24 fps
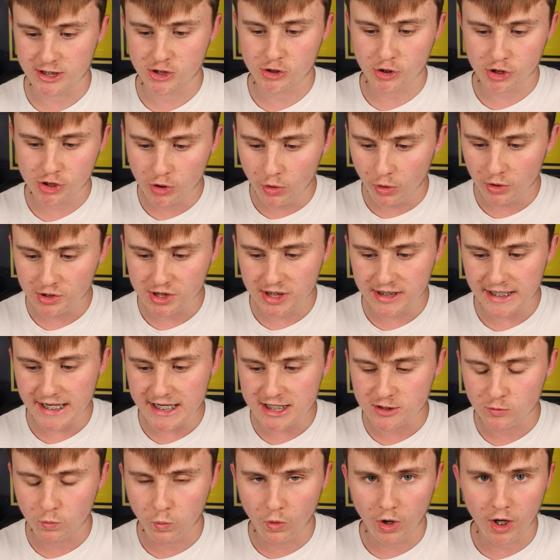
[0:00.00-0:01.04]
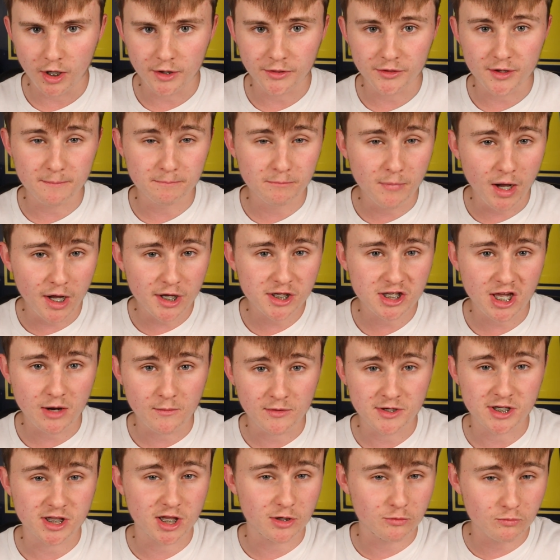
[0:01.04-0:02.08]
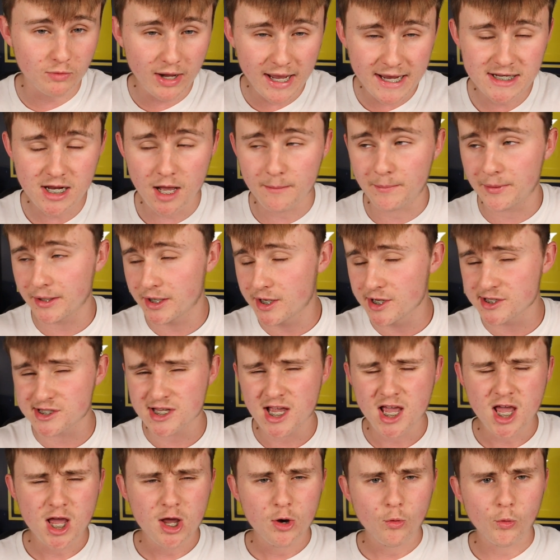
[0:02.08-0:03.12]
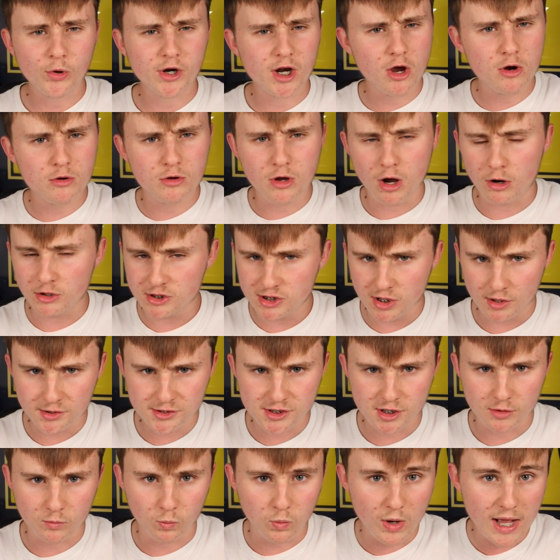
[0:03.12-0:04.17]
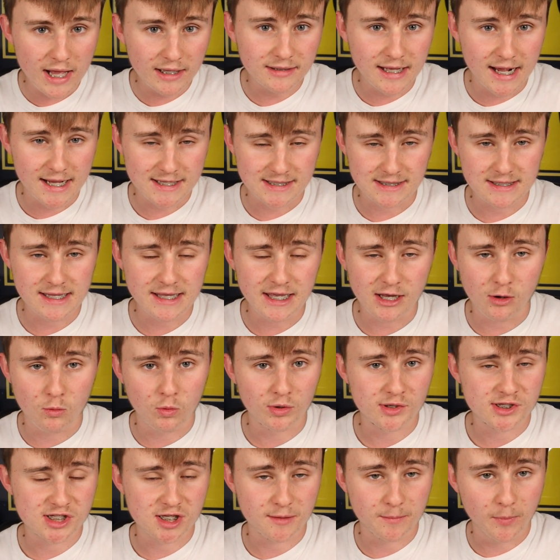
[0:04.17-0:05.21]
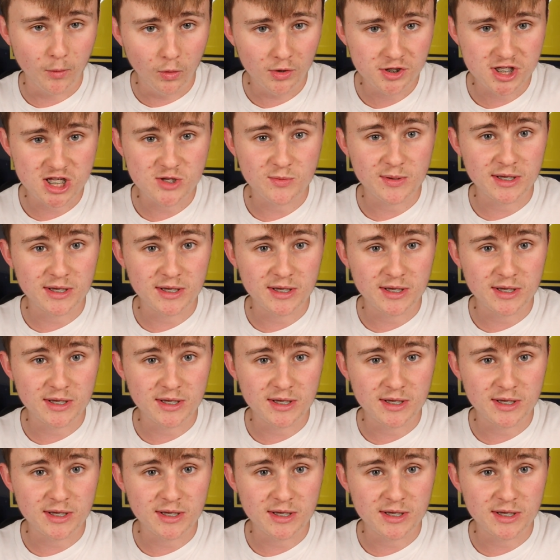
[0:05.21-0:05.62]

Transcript: Josh Gordon is one that might go under the radar because we know Cole Stockton well as League One supporters.